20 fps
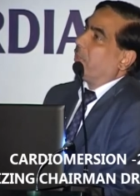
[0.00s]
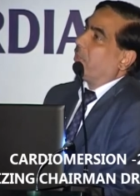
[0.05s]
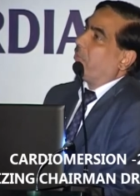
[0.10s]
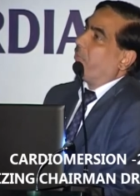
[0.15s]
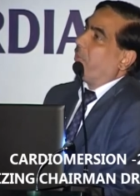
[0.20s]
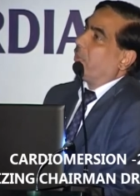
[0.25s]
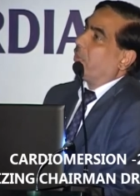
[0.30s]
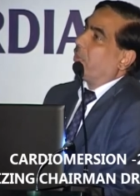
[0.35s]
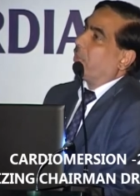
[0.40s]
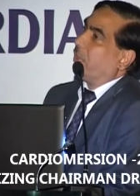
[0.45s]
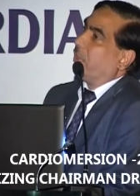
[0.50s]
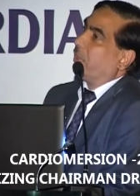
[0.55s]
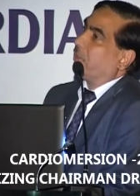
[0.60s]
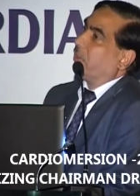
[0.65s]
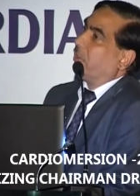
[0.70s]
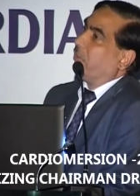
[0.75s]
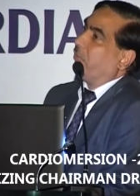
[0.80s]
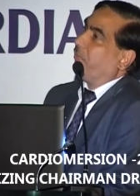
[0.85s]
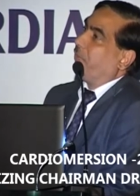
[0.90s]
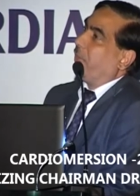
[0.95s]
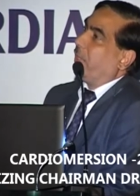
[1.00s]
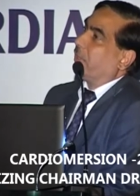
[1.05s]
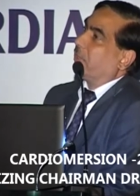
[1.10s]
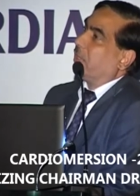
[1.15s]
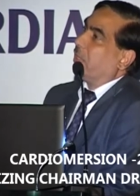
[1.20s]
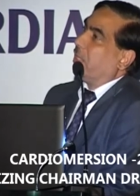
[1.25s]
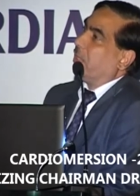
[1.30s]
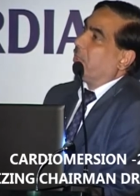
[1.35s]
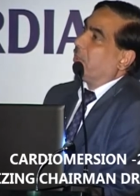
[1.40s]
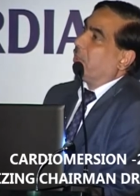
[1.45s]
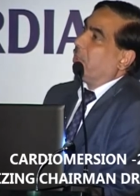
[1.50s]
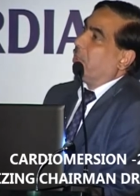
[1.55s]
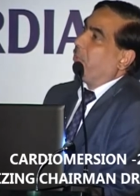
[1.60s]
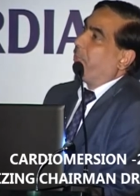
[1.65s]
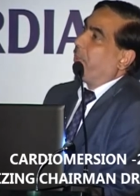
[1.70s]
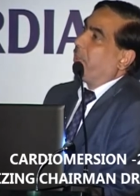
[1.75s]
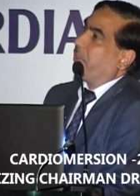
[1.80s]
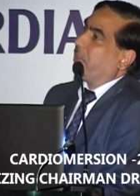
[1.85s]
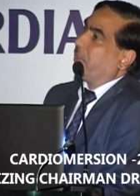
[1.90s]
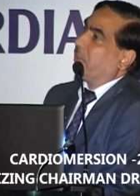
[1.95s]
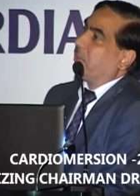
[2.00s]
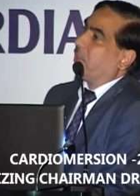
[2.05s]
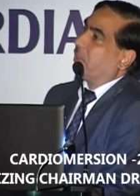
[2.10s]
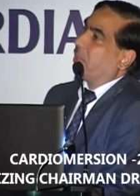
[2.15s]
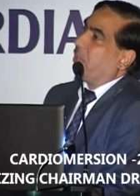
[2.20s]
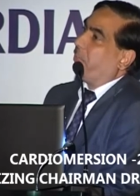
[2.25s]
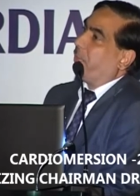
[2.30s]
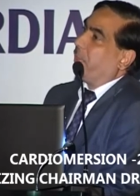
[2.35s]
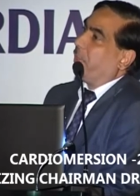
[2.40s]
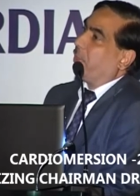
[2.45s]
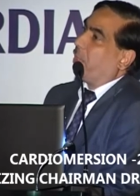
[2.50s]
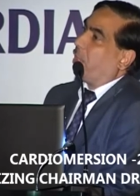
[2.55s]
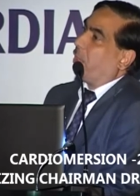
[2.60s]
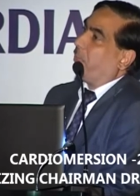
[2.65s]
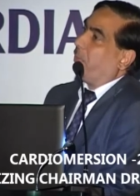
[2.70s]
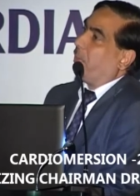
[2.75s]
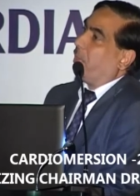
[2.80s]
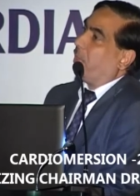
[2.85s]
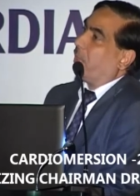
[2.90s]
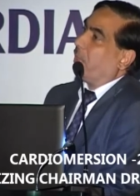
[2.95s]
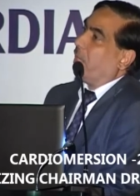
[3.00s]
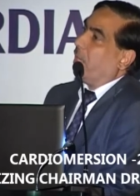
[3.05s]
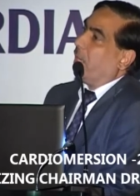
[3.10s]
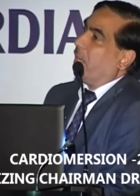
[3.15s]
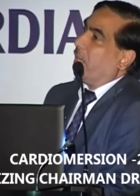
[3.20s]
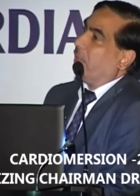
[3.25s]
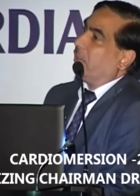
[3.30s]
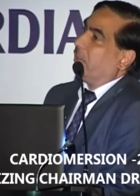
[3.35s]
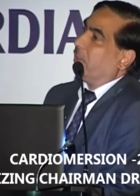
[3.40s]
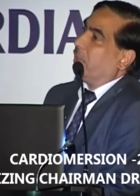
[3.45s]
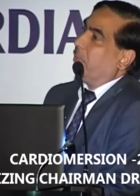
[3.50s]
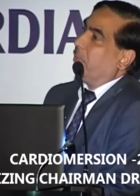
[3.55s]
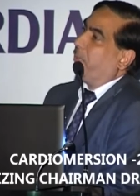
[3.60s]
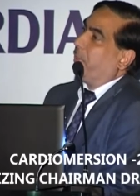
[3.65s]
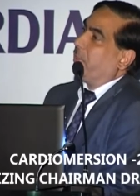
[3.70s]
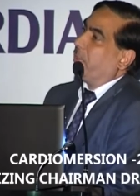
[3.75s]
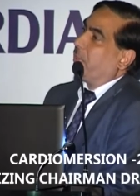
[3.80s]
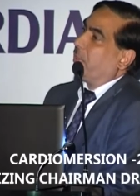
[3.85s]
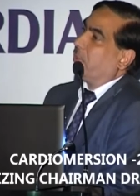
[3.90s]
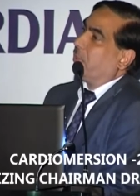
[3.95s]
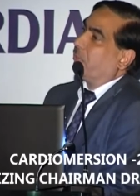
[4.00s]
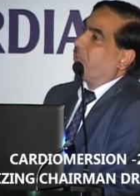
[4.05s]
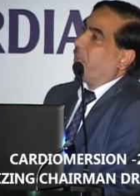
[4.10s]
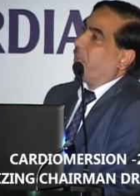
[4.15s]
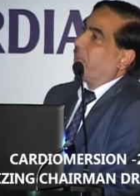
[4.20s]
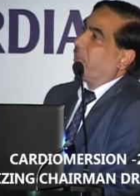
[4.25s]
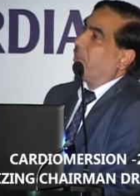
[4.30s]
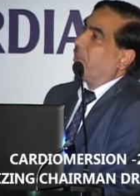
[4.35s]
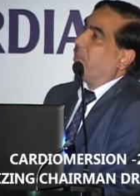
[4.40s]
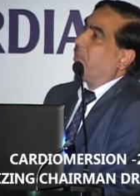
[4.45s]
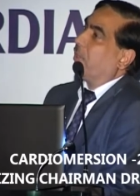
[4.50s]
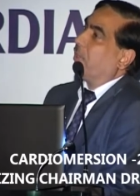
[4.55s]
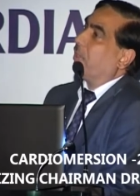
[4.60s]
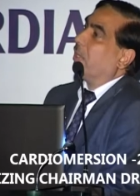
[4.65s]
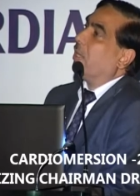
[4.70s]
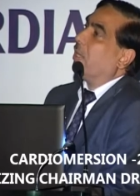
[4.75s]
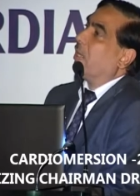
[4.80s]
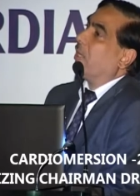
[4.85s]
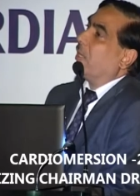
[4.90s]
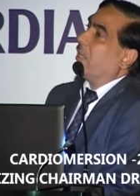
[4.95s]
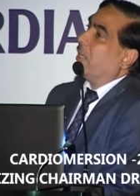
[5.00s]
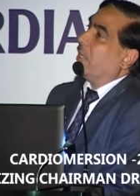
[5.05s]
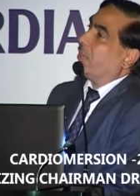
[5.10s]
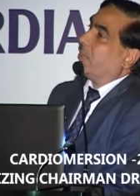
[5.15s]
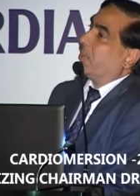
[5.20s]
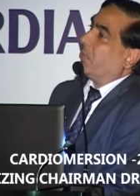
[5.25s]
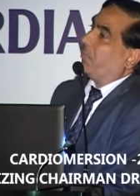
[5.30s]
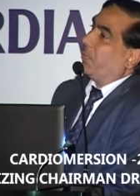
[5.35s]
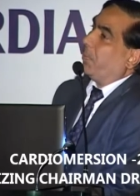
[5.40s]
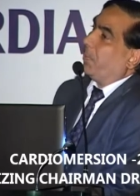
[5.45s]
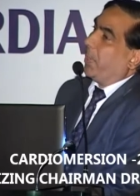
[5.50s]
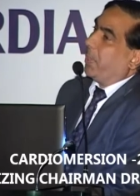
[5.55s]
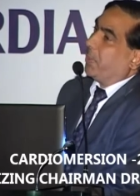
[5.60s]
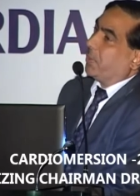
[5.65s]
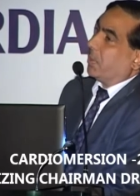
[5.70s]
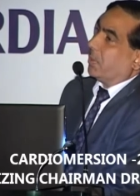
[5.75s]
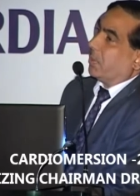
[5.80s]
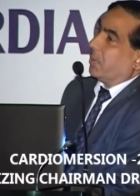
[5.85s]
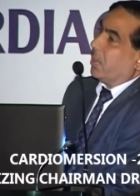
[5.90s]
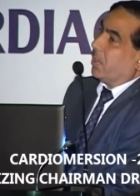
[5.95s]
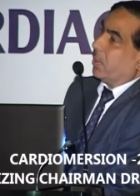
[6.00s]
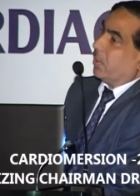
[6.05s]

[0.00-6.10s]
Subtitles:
intraventricular conduction defect, 3 patients had complete heart block, and 3 patients were in atrial fibrillation.